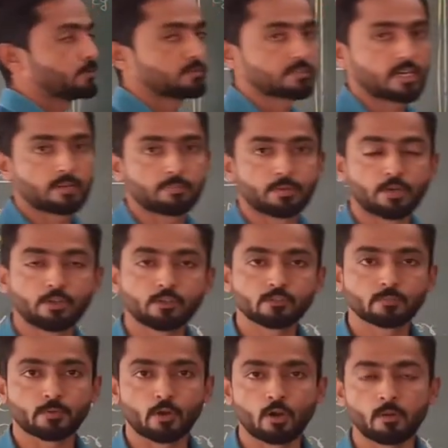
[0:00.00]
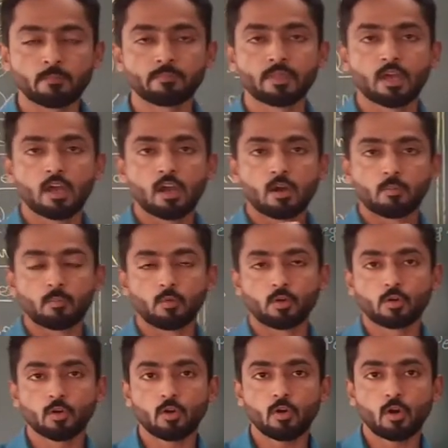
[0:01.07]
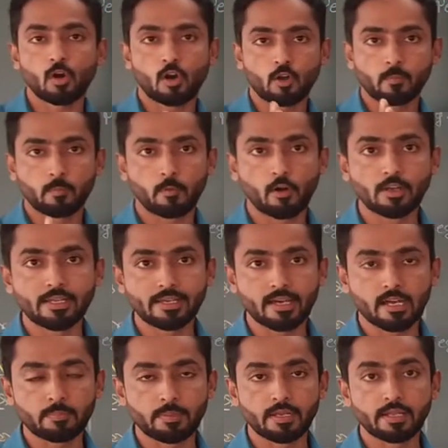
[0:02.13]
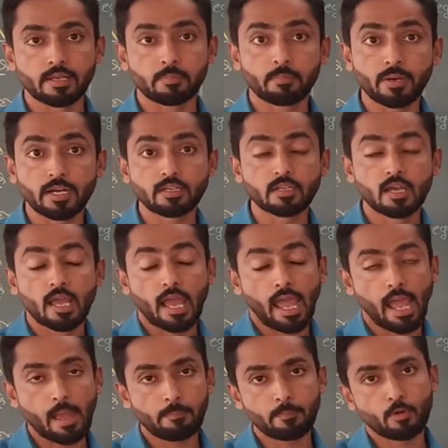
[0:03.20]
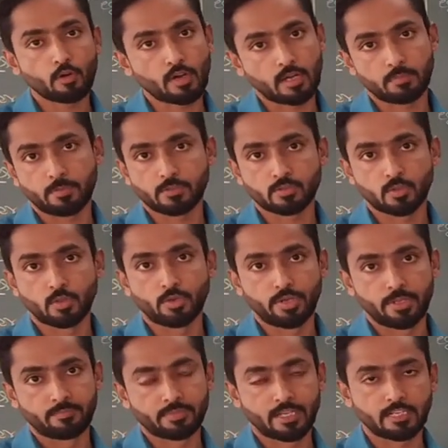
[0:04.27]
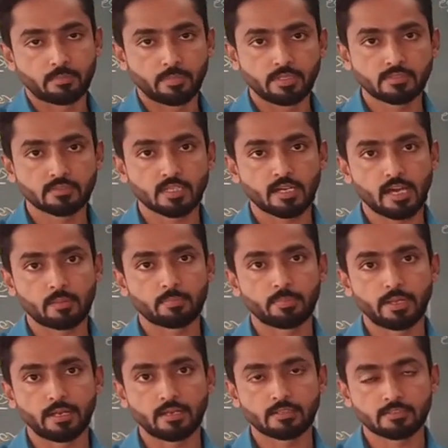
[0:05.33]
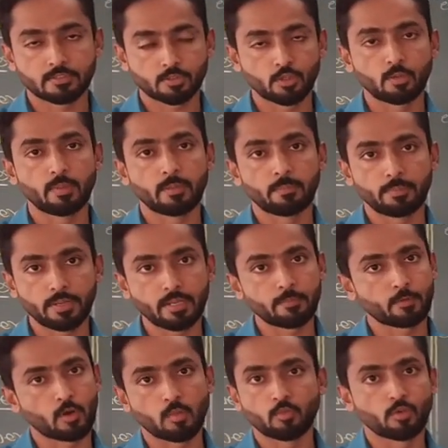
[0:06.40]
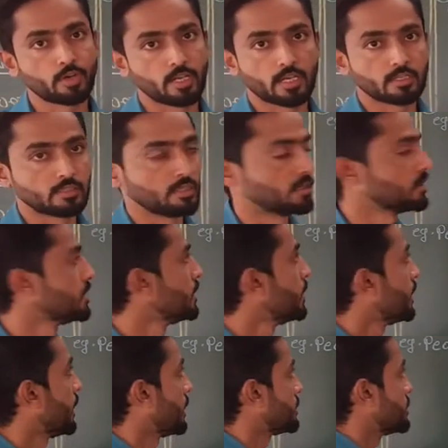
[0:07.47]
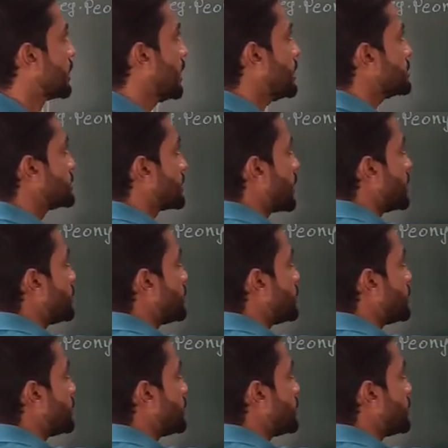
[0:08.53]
fruits are produced from mono or polycarpillary but apocarpous ovary. That means the carpels should be free from one another. And the last